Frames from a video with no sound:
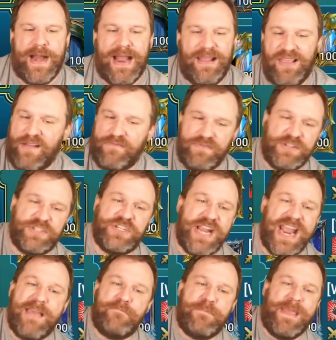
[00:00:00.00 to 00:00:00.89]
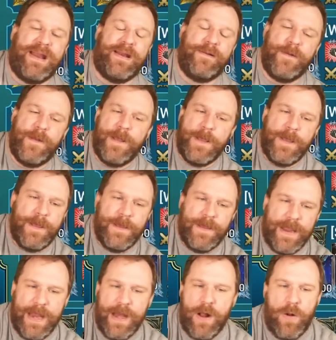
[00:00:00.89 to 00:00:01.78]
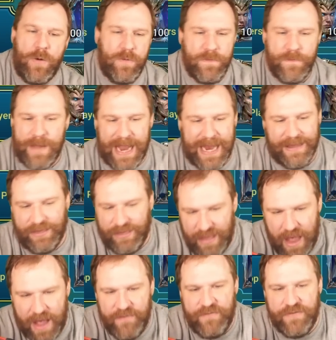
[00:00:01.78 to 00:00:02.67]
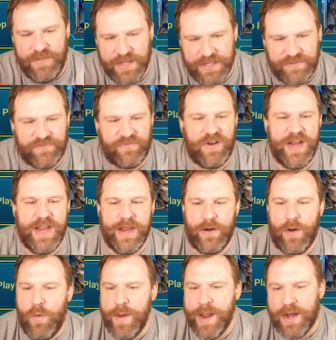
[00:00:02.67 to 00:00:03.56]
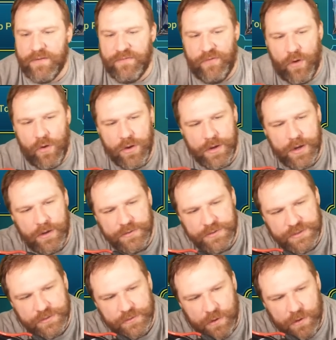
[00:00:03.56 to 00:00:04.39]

I love this champion. You know, I love this freaking. Oh, we got a Volcanos?